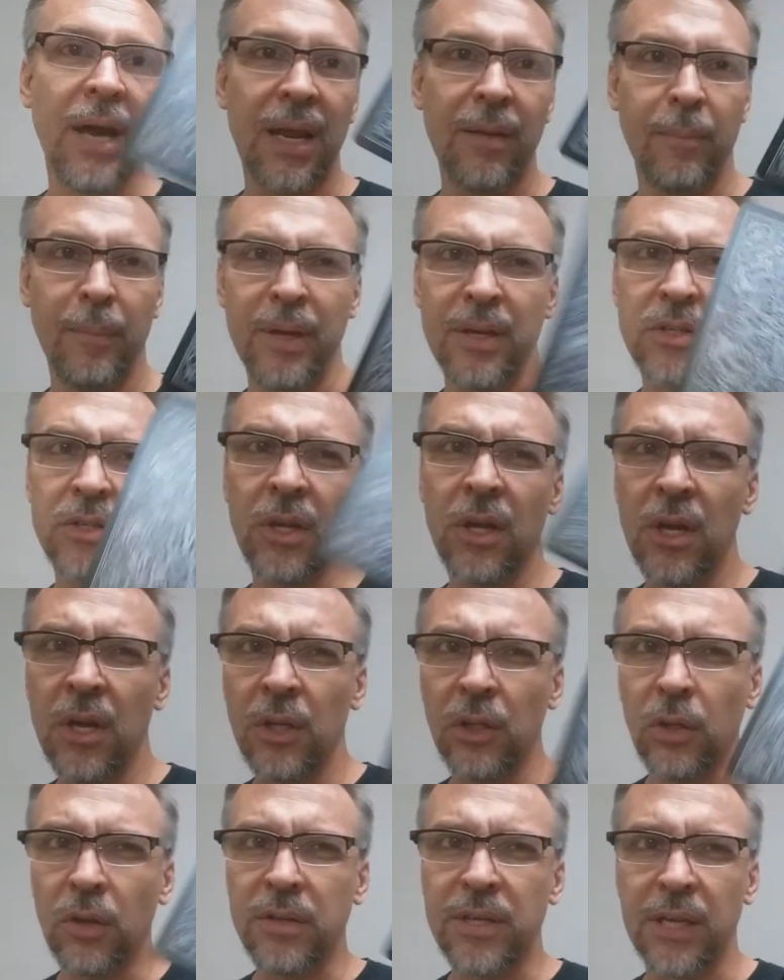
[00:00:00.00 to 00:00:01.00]
kind of like
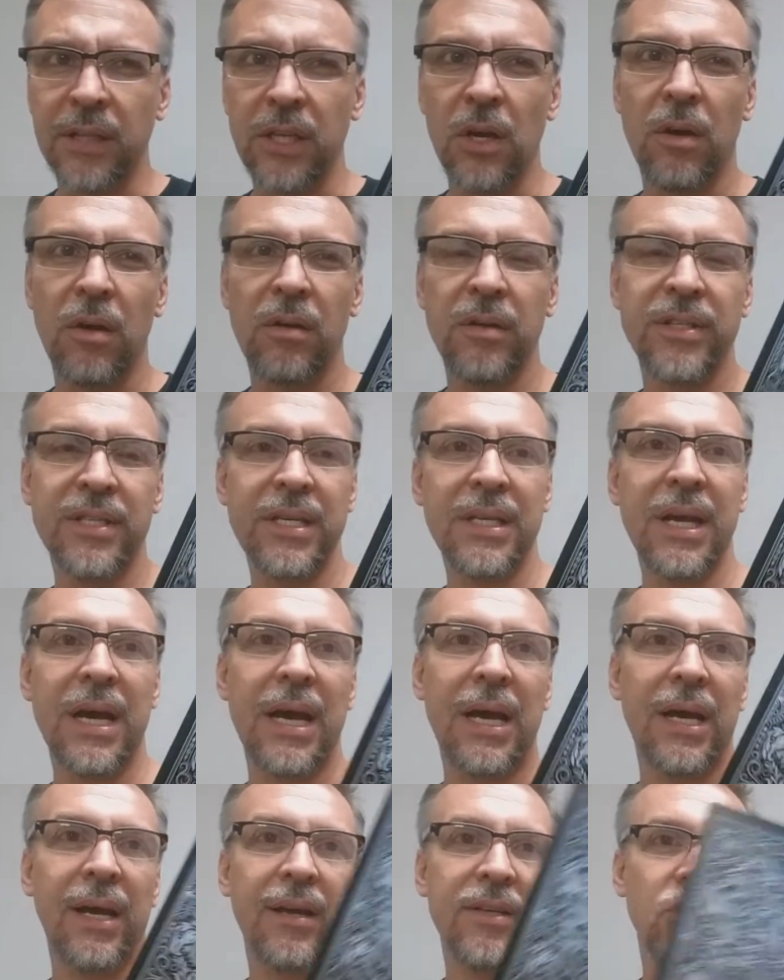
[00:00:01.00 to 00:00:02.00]
looks like the all-seeing
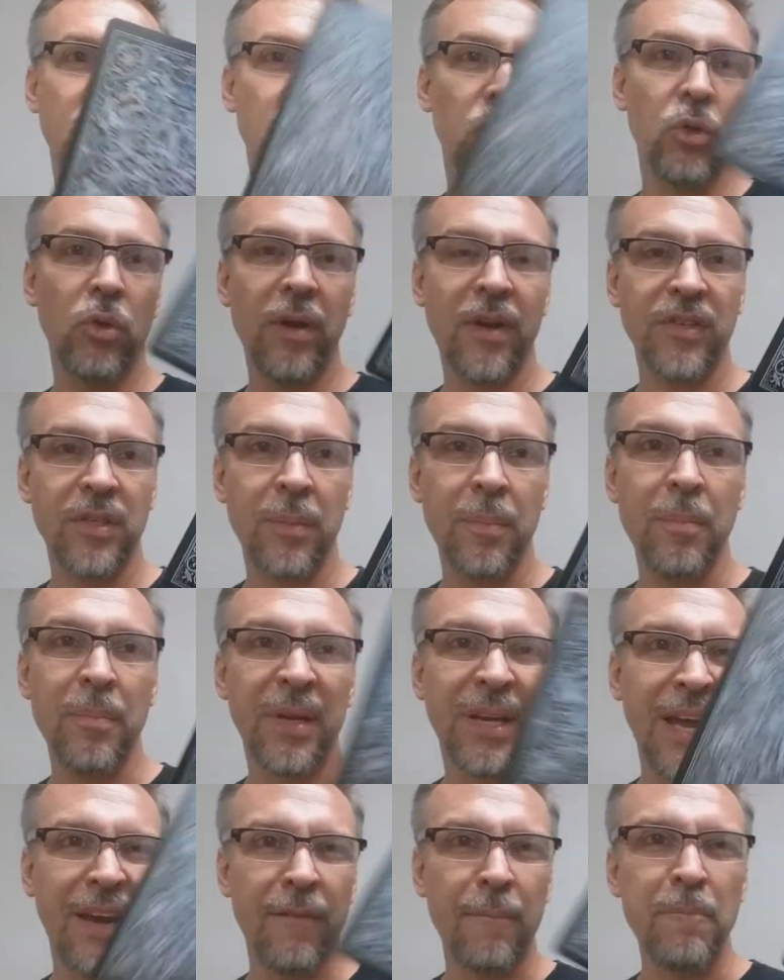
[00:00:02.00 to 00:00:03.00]
eye, so you do have
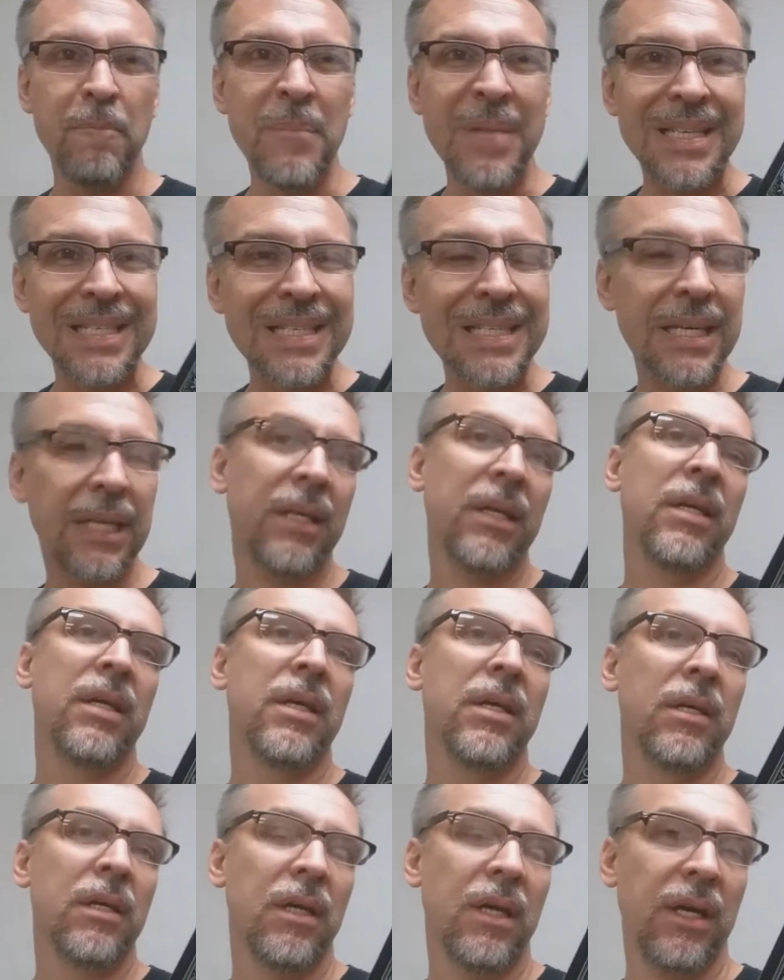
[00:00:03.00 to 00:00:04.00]
some kind of mystic
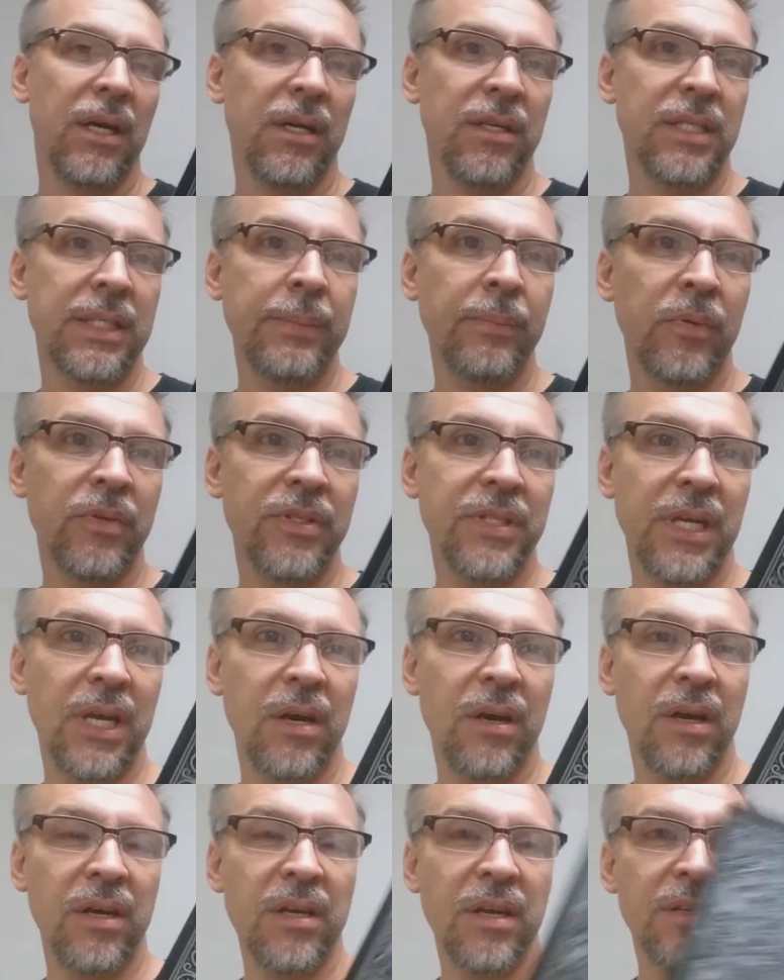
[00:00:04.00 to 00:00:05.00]
uh, symbols
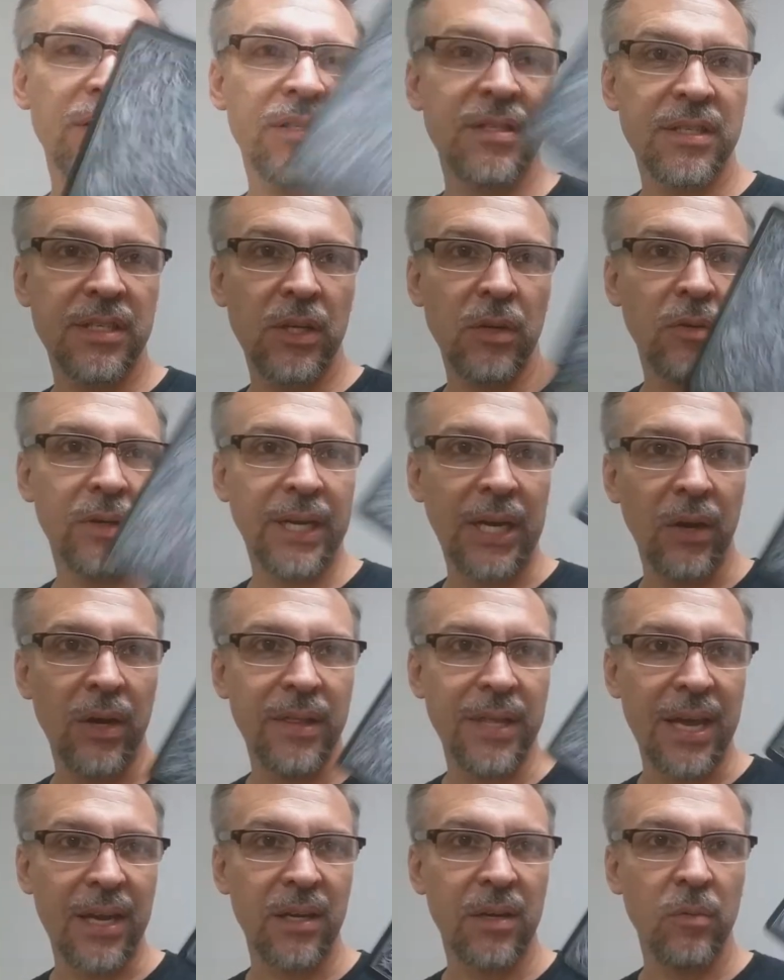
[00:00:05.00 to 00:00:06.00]
there, and it does still
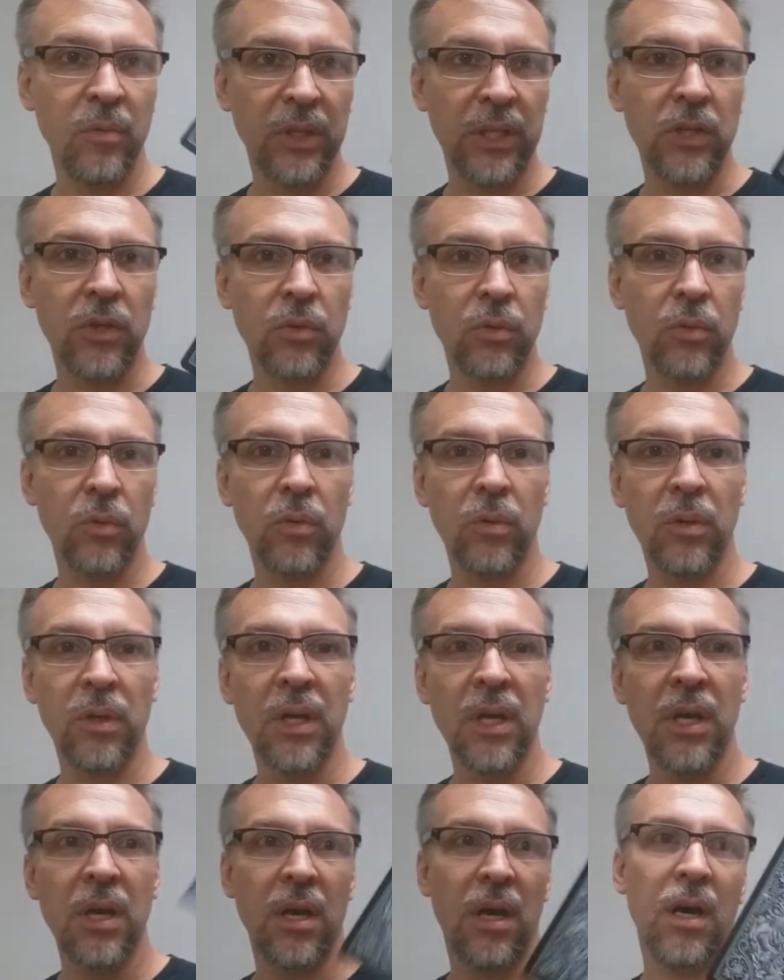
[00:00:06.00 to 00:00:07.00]
carry that really
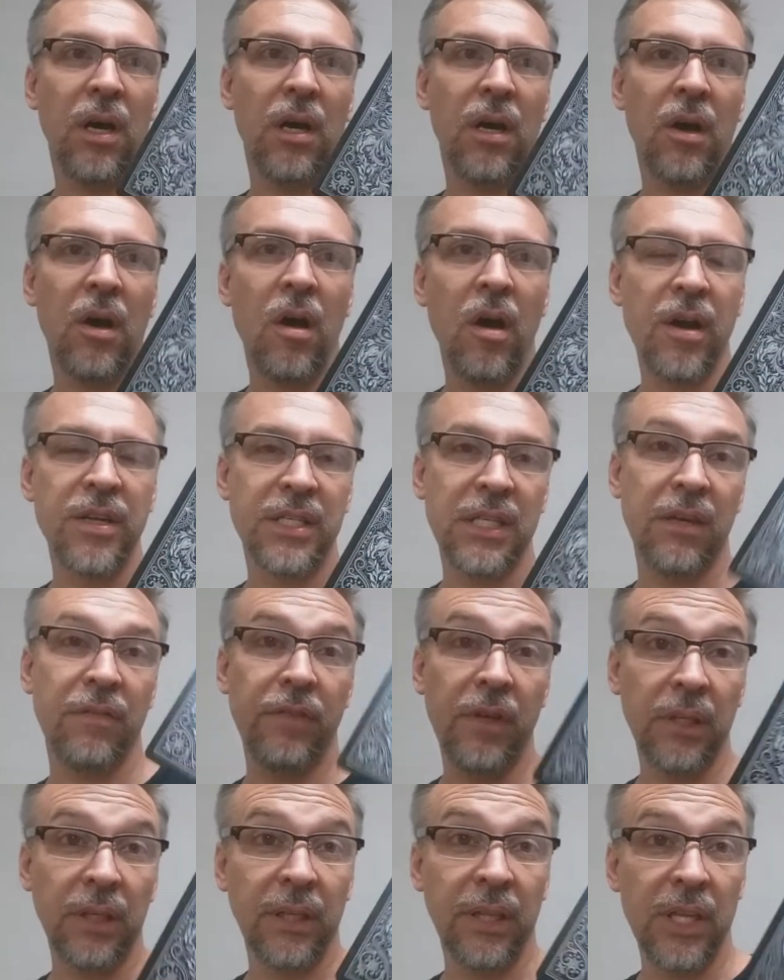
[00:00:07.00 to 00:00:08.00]
cool uh, haunting
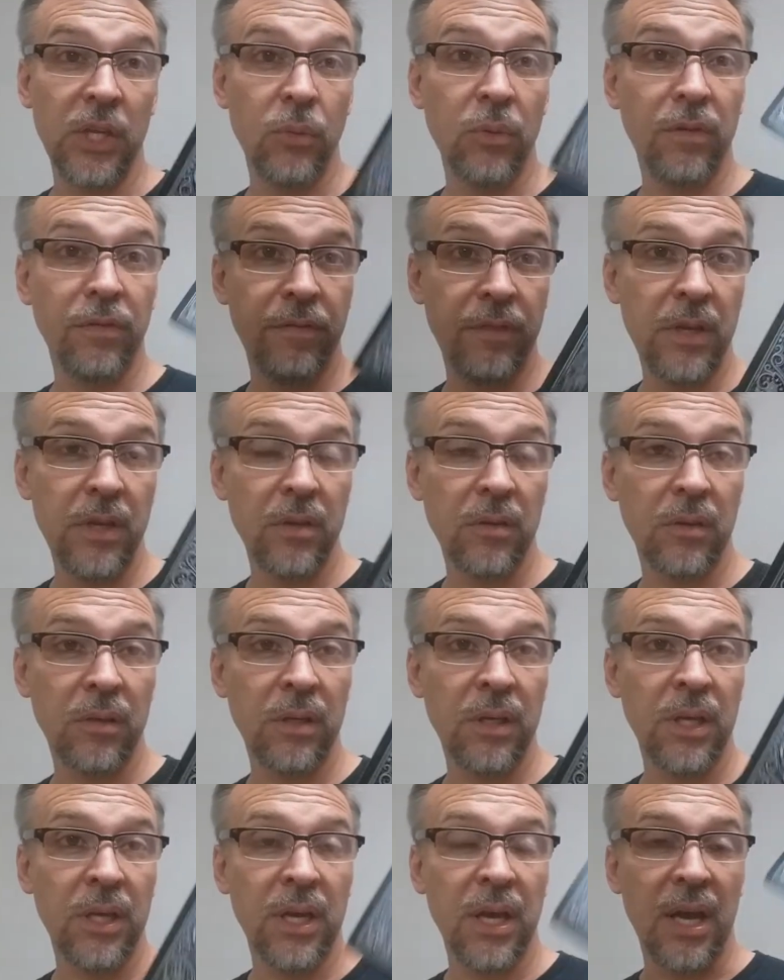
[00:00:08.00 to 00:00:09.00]
feeling that you would
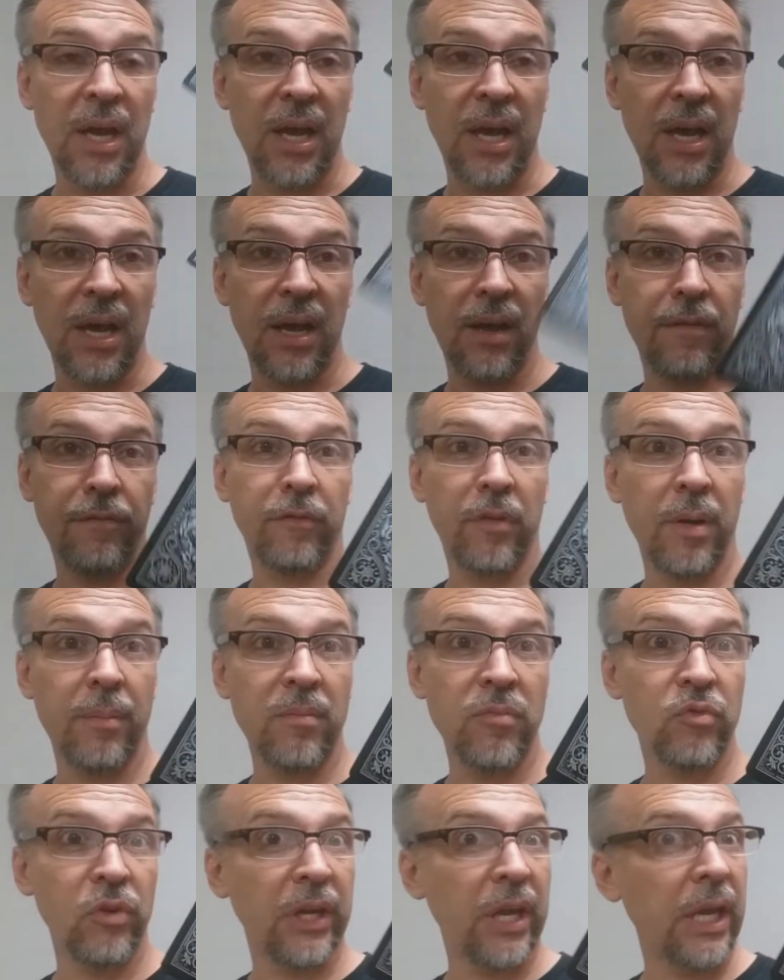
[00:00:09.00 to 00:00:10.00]
feel uh,
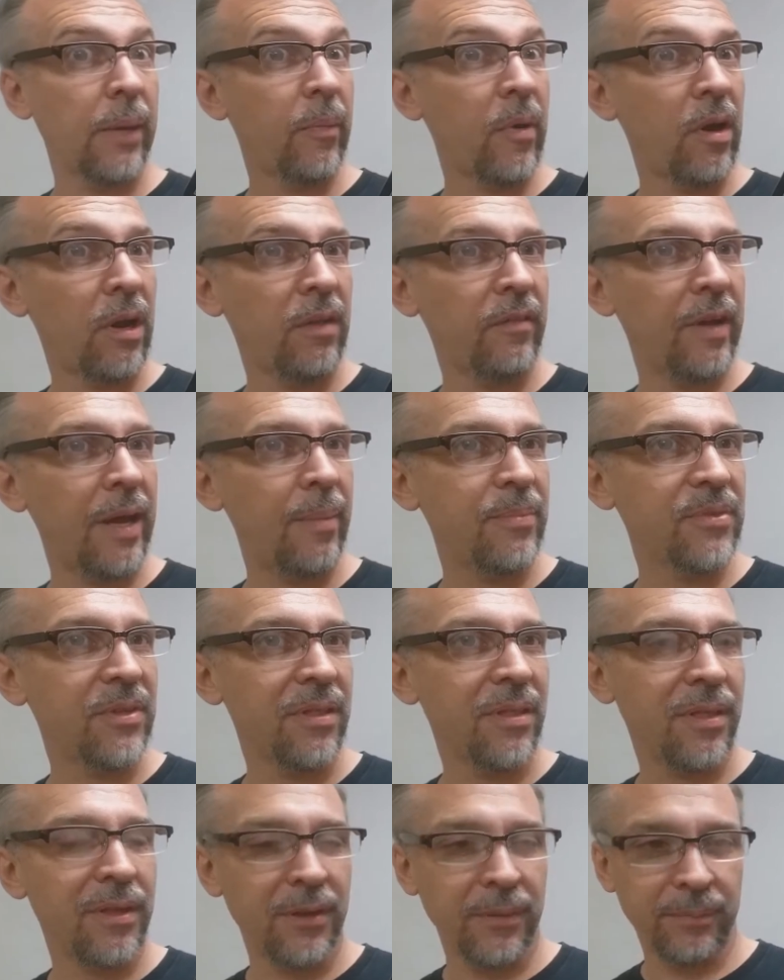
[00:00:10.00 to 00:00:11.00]
from drinking a bottle of
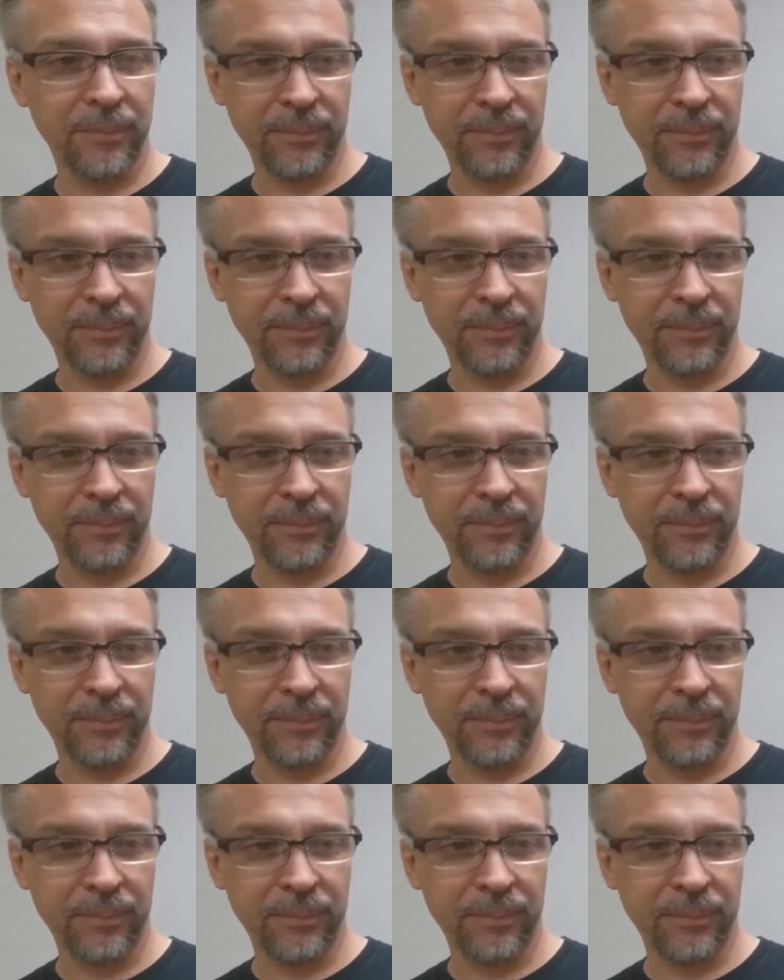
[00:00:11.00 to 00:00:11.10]
absinthe.